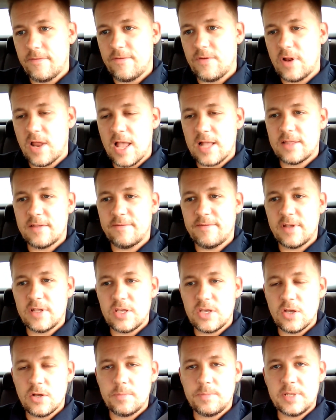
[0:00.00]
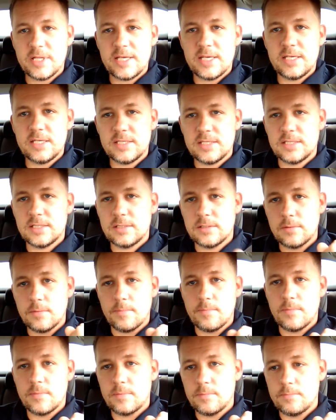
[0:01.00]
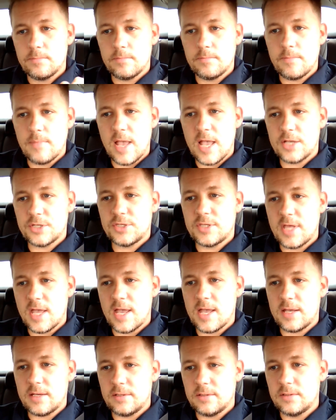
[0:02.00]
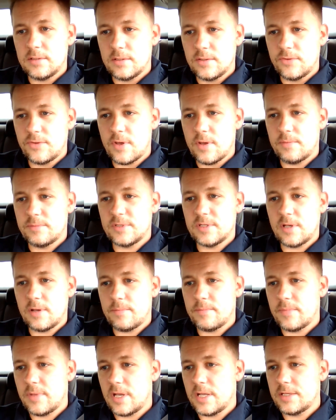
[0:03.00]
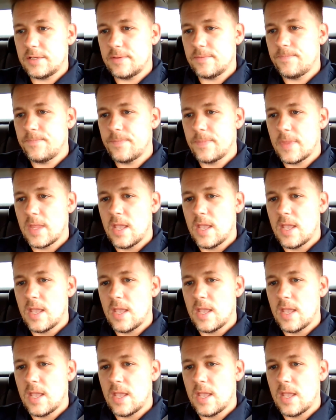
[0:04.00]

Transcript: if you like the video, please mash that thumbs up button.